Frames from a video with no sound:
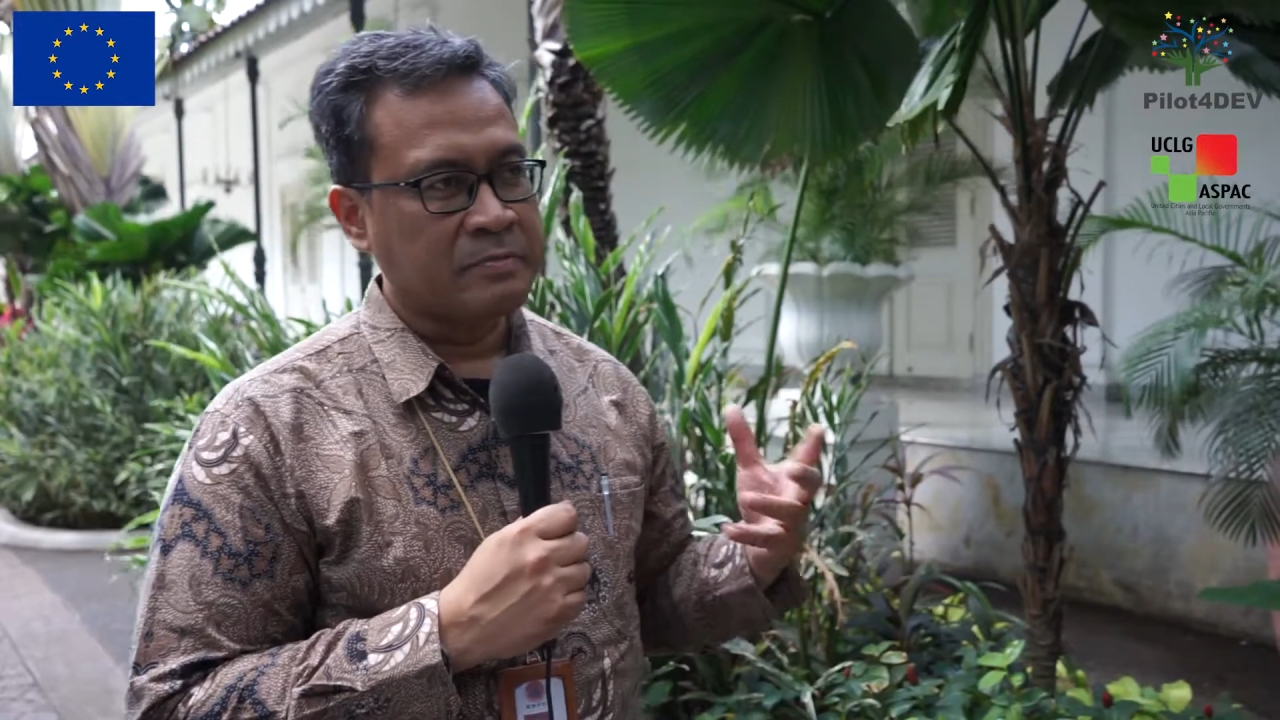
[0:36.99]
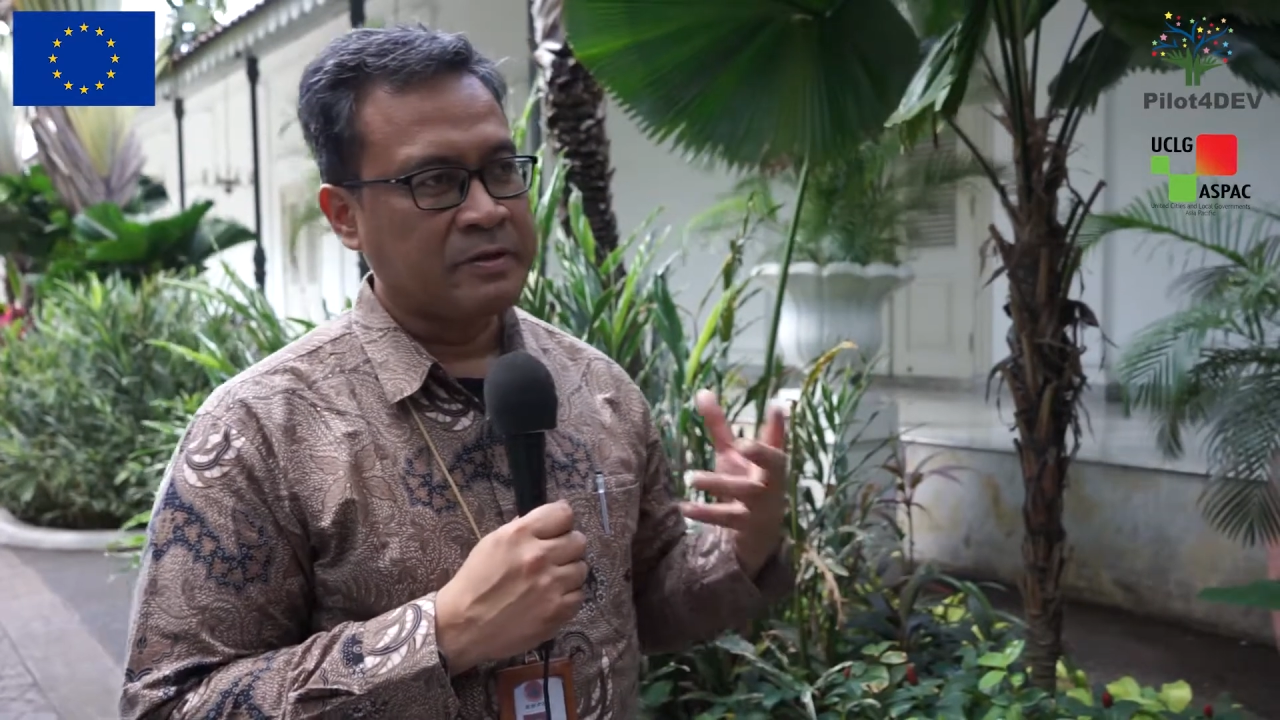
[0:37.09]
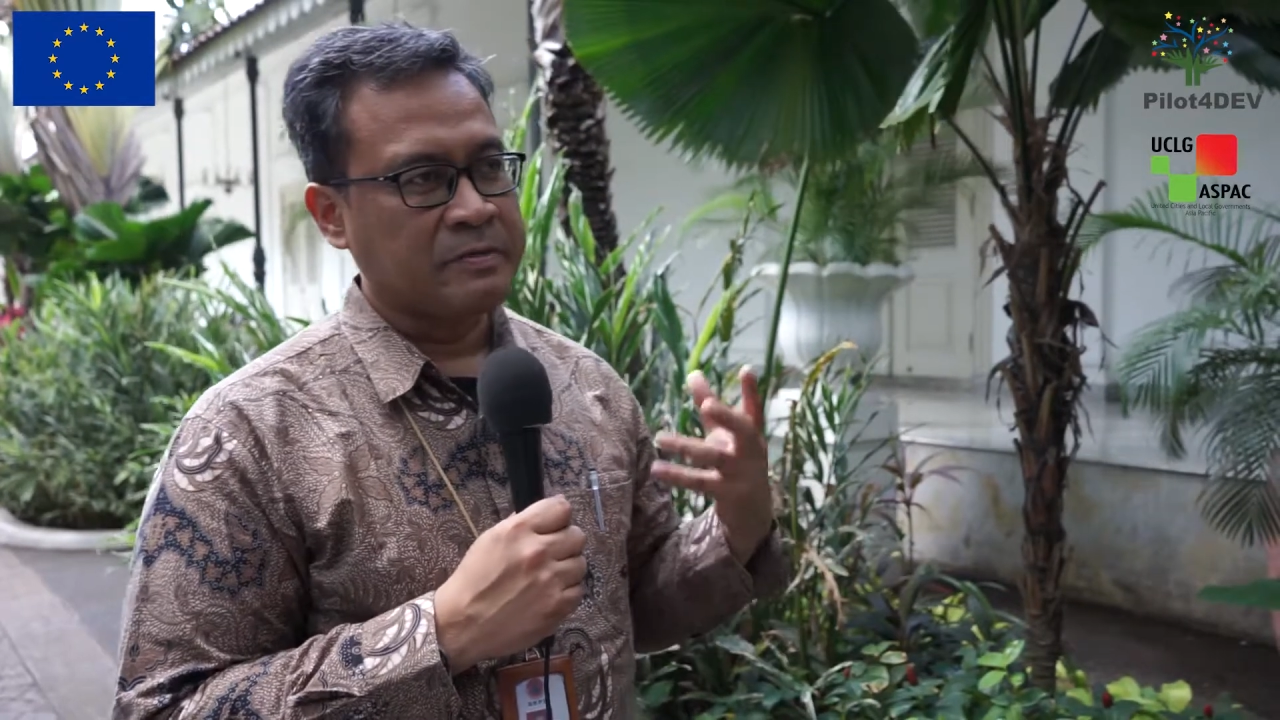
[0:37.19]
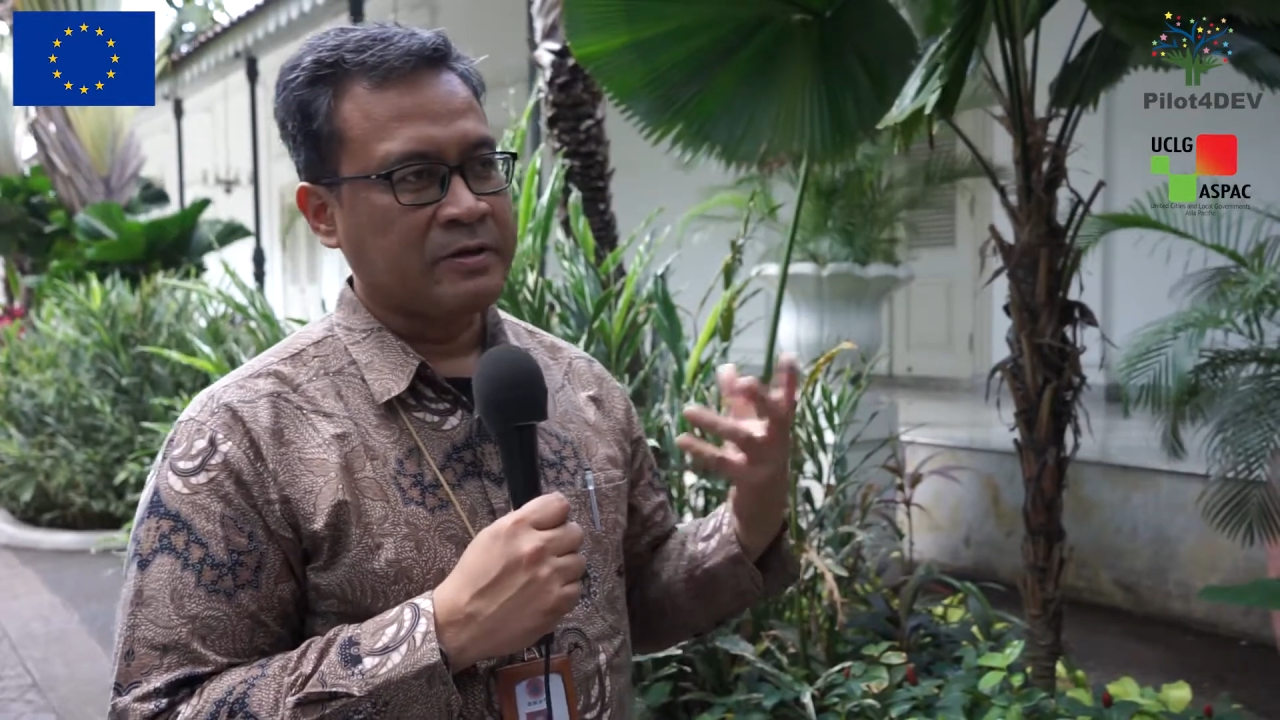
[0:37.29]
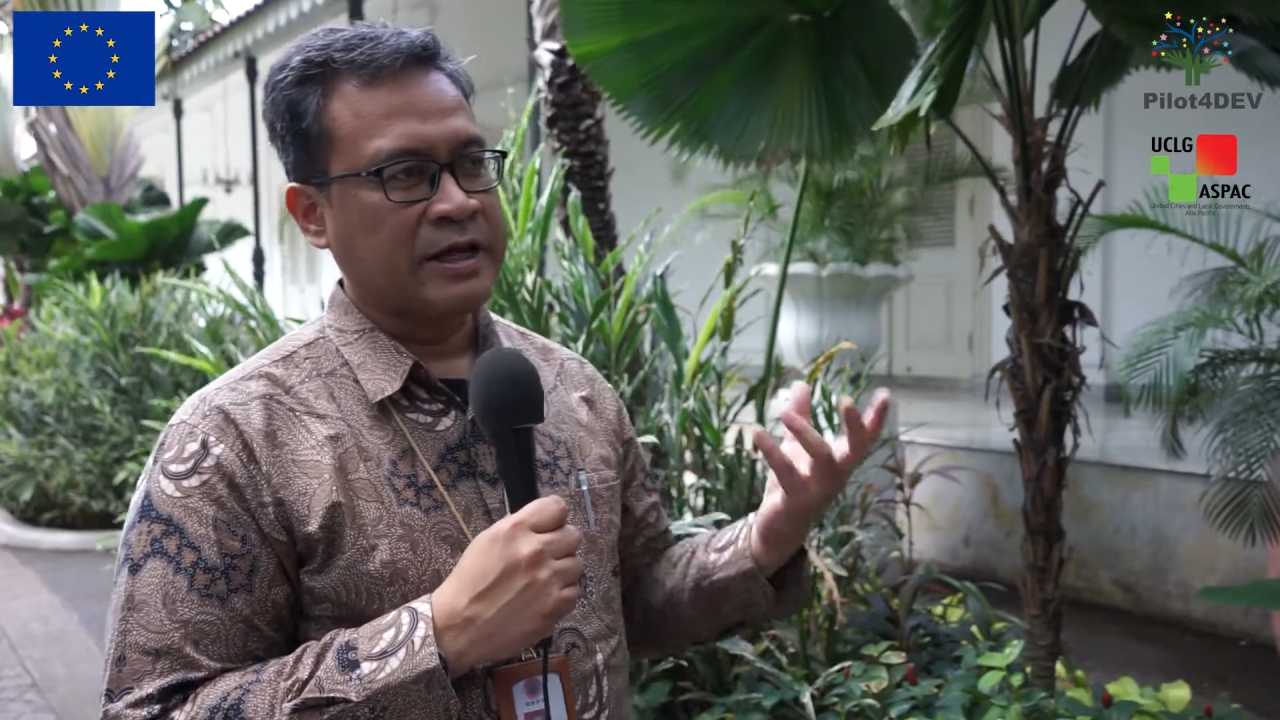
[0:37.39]

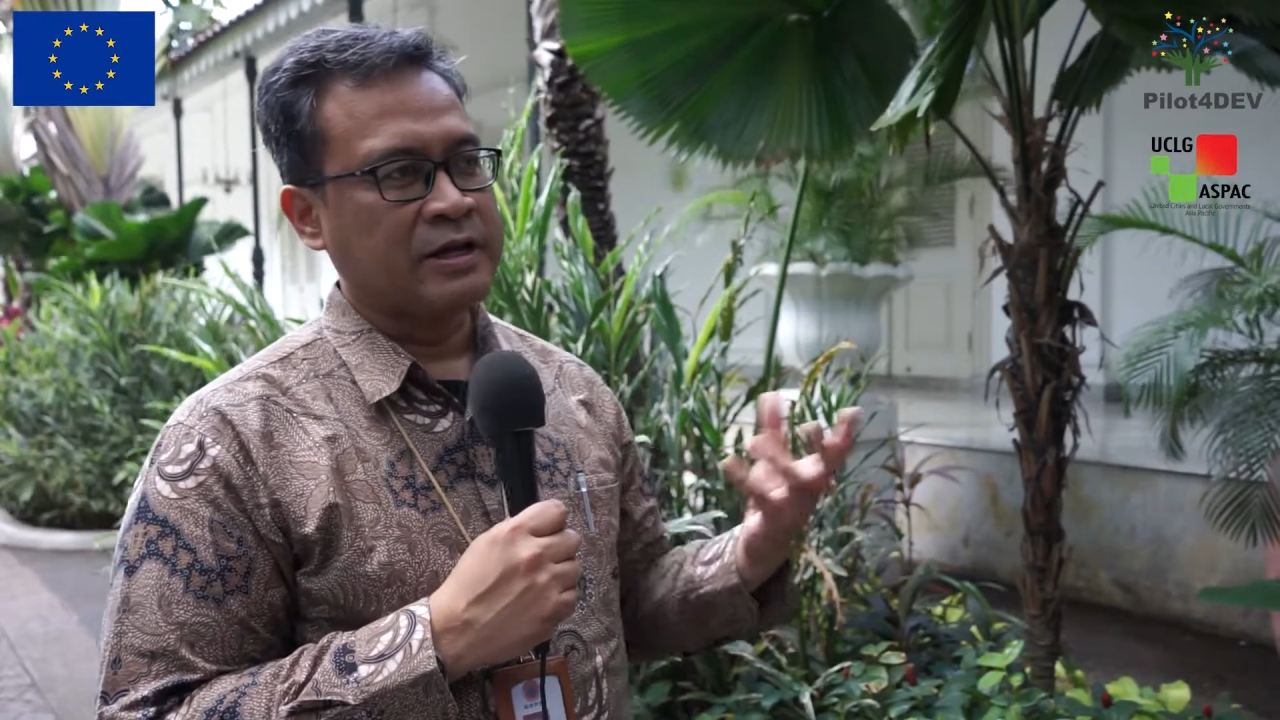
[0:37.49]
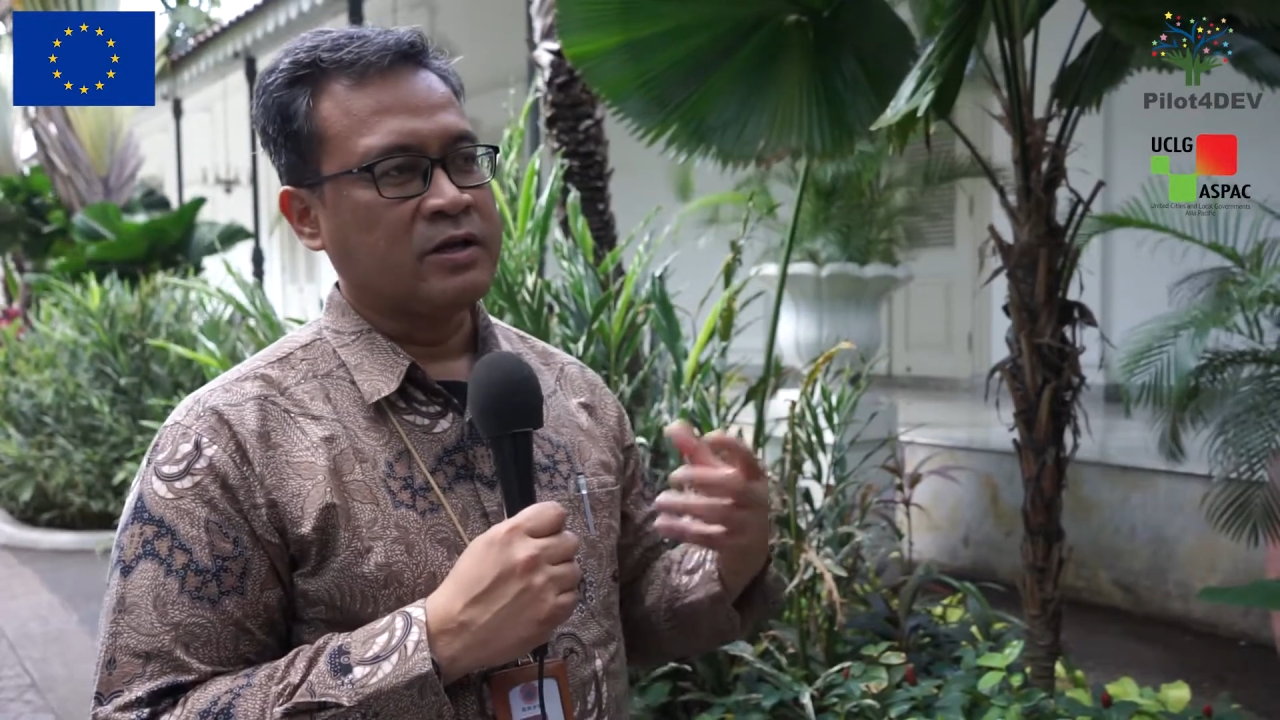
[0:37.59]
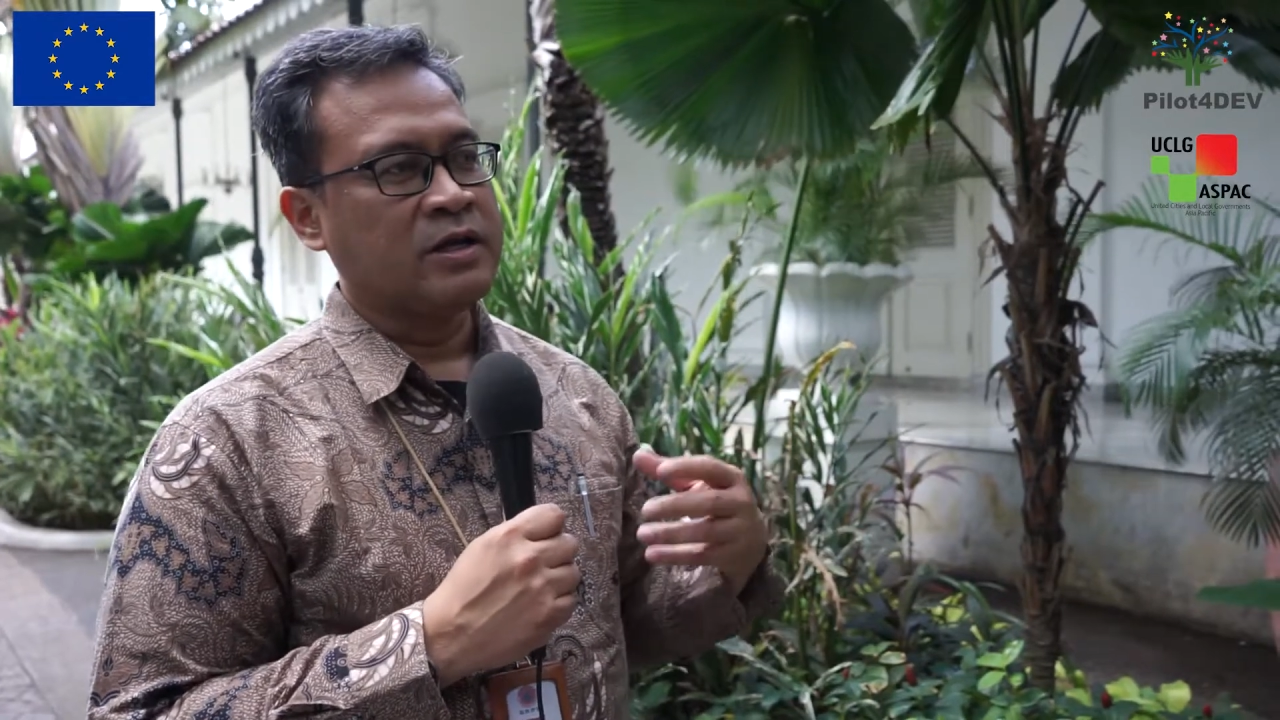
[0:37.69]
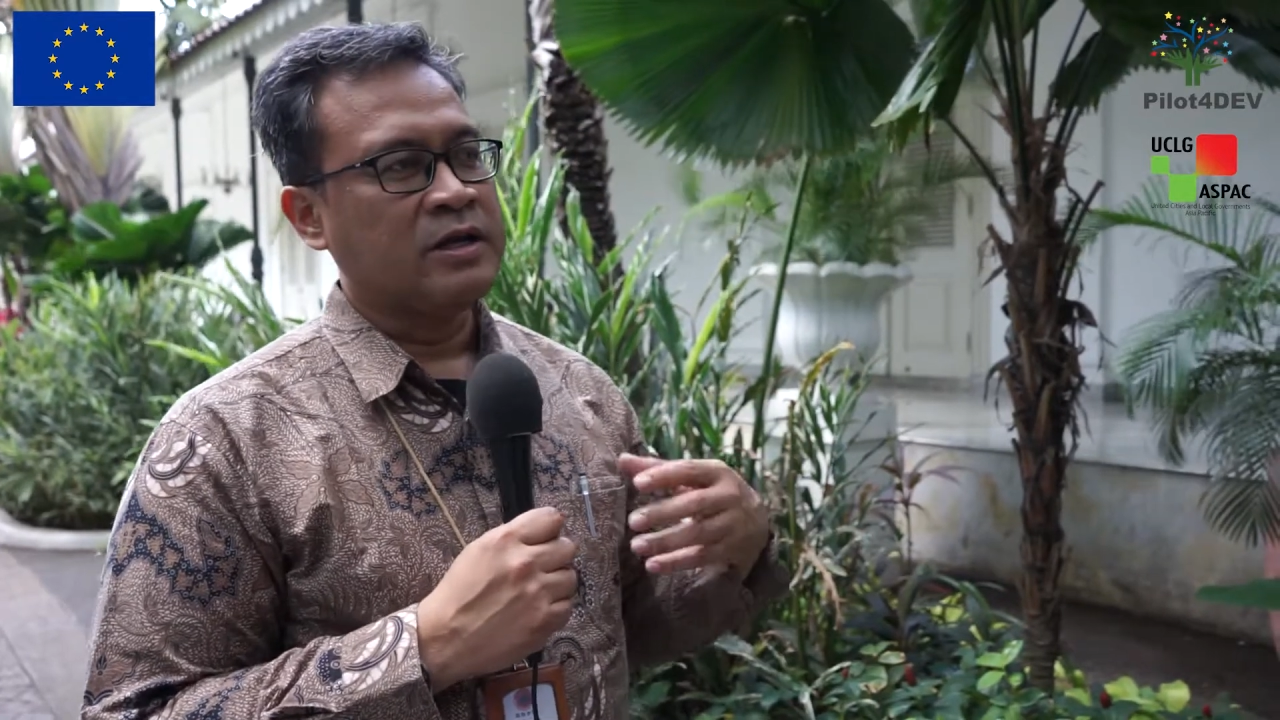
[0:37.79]
people can